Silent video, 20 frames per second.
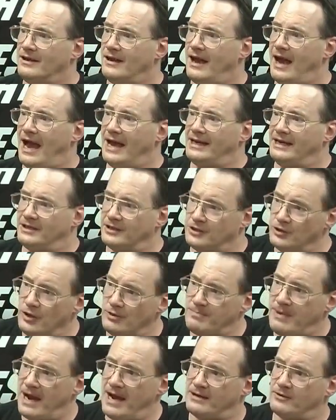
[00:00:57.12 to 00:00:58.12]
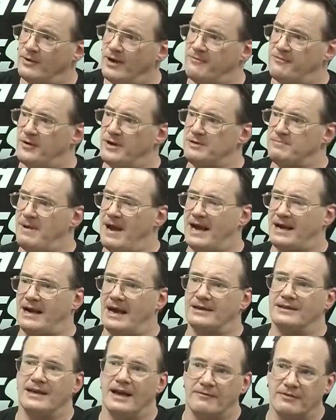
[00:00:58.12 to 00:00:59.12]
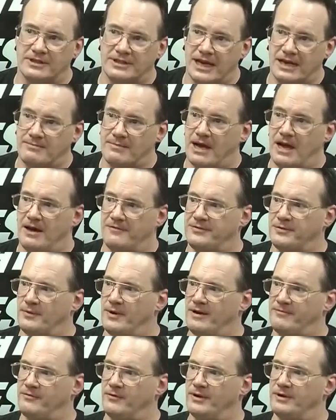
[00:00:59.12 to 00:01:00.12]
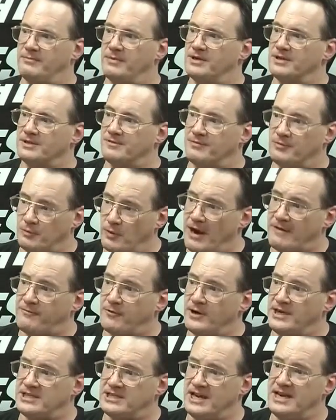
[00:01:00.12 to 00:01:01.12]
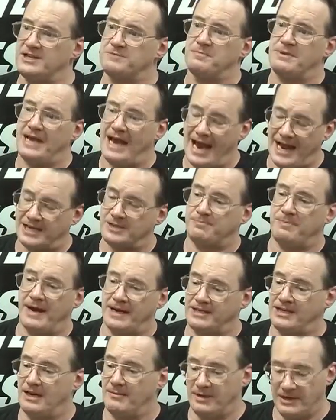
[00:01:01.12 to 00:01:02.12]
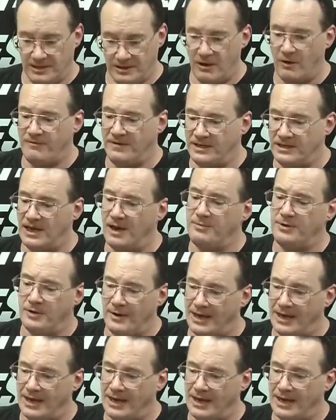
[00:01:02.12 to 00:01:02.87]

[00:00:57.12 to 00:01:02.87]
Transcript: I need to do it behind the referee's back. I never take my eye off the referee, because if the referee sees me, I expect him in an OVW.